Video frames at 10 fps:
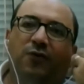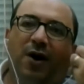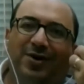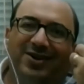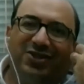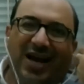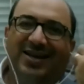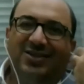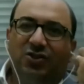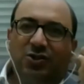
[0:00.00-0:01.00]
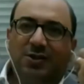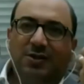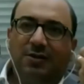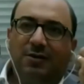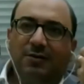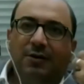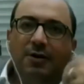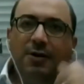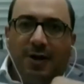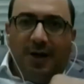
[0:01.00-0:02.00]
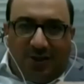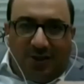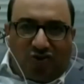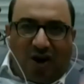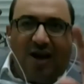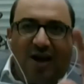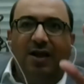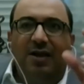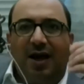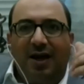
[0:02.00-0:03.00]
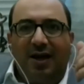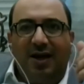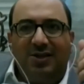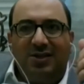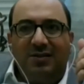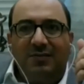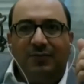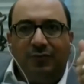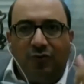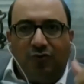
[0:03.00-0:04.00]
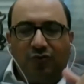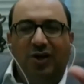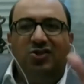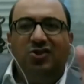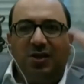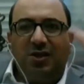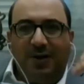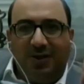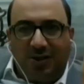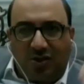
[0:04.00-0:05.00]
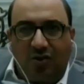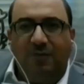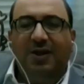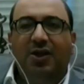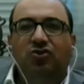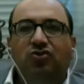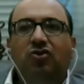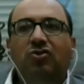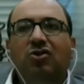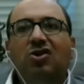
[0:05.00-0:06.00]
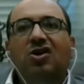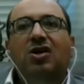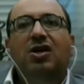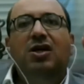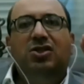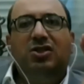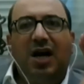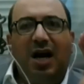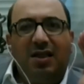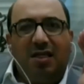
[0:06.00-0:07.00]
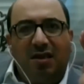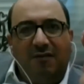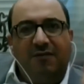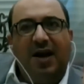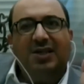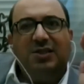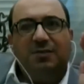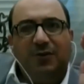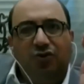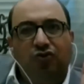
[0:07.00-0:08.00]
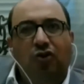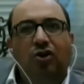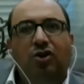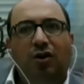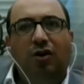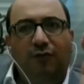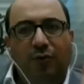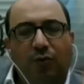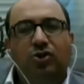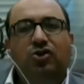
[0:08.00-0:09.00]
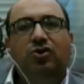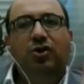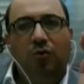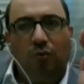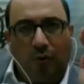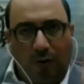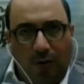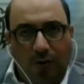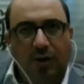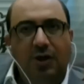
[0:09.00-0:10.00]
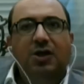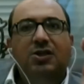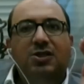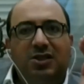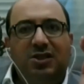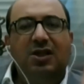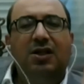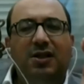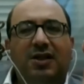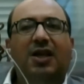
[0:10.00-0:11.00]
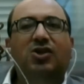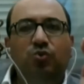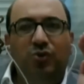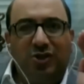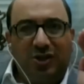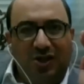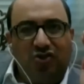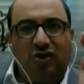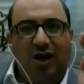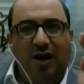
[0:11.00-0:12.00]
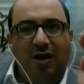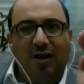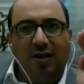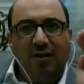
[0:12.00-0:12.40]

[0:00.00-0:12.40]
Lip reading: our challenges here in struggling against racism and discrimination is that the vast majority of the Western world still deals with Israel